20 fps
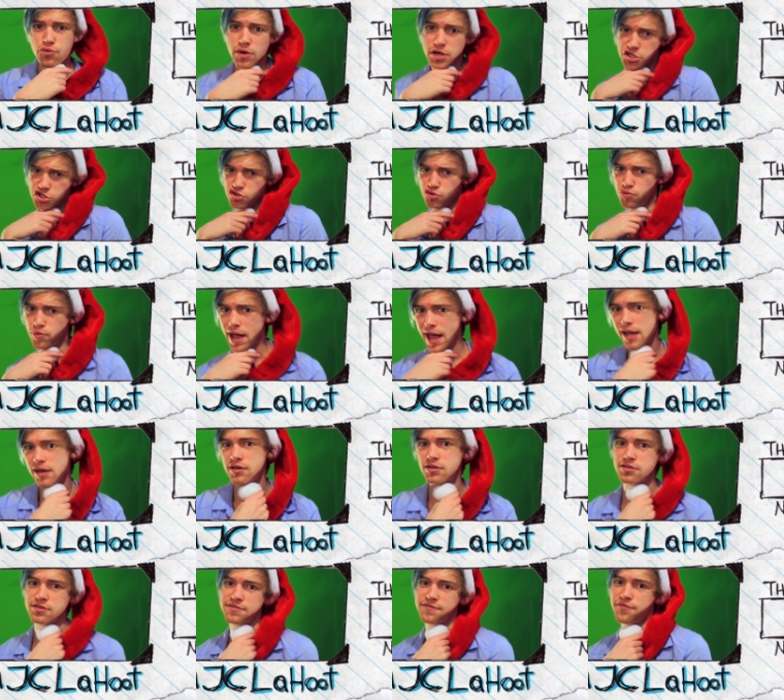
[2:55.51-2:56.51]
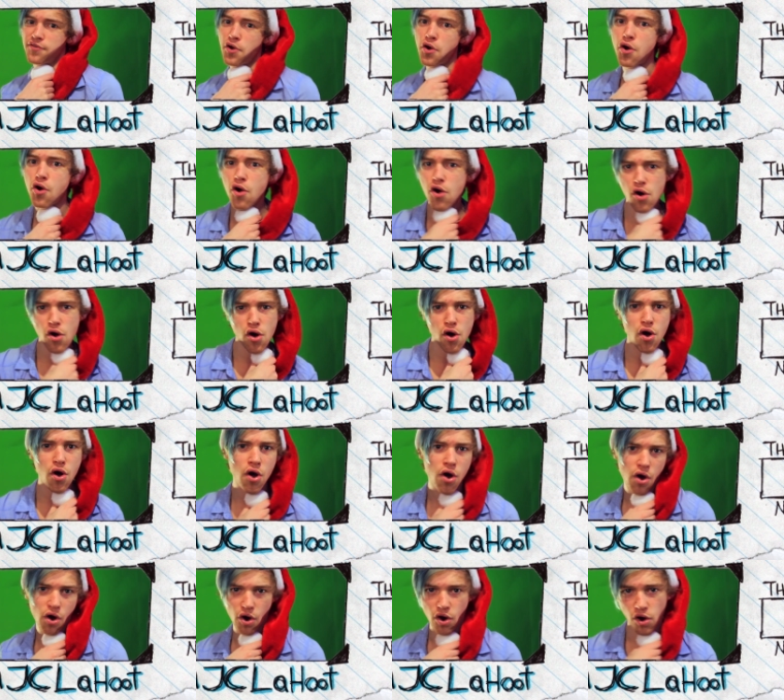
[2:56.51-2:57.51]
what you waiting
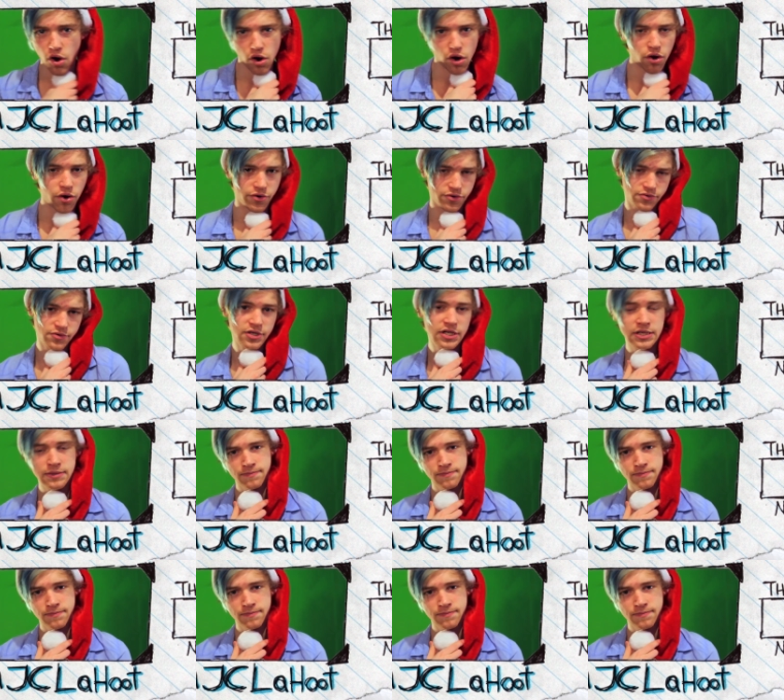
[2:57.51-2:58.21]
for.